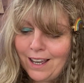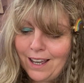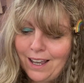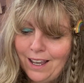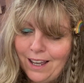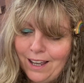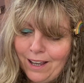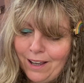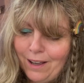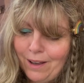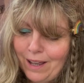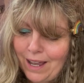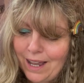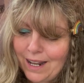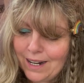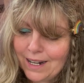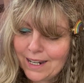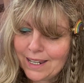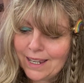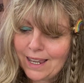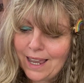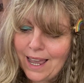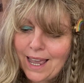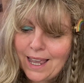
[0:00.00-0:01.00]
And
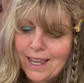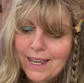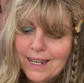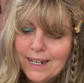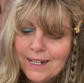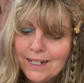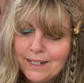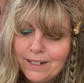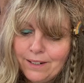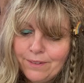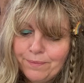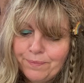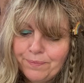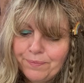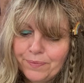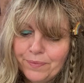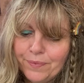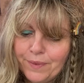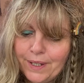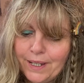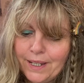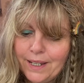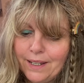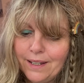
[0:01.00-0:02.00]
again,
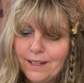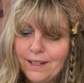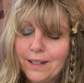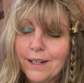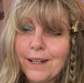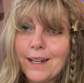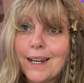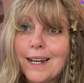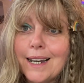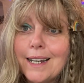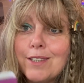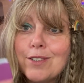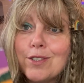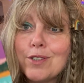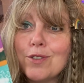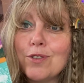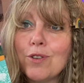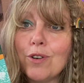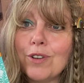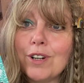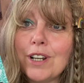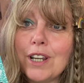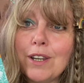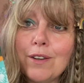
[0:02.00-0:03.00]
it's
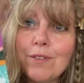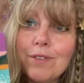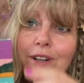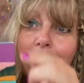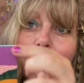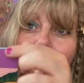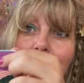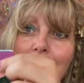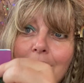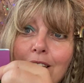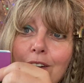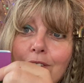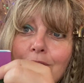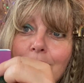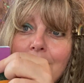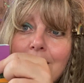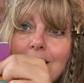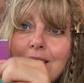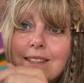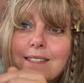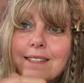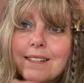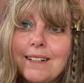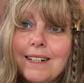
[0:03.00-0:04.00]
not even out of
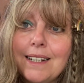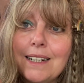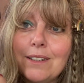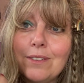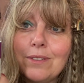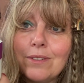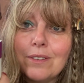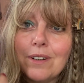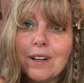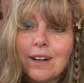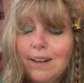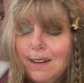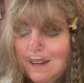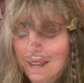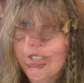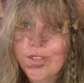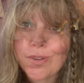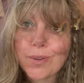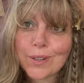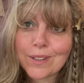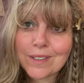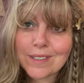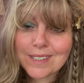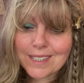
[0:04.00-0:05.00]
its little clip. You
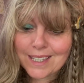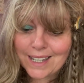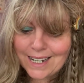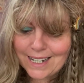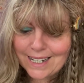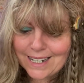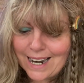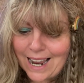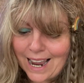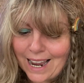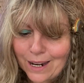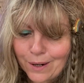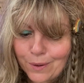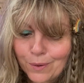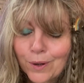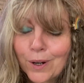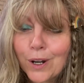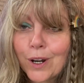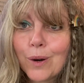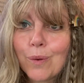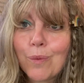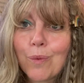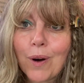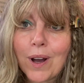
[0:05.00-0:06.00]
can see now
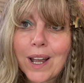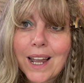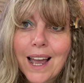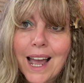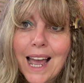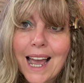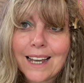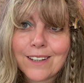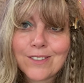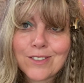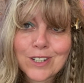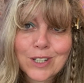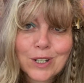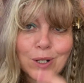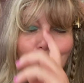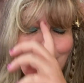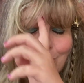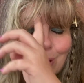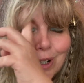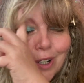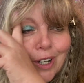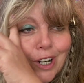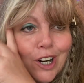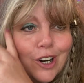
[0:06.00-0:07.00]
why I had to
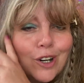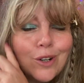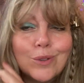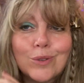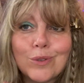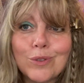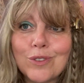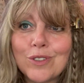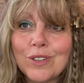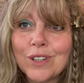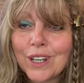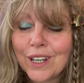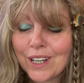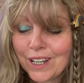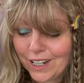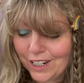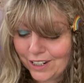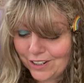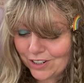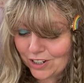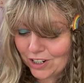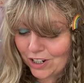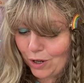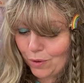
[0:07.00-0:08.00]
call a halt
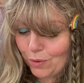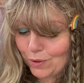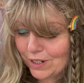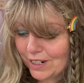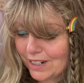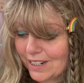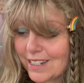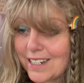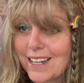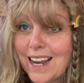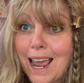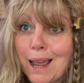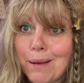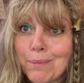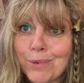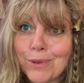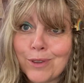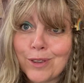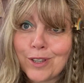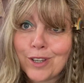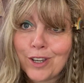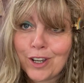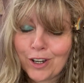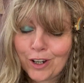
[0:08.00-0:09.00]
and go on a
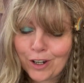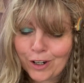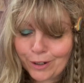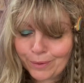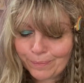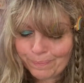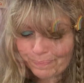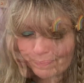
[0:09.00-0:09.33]
depth year.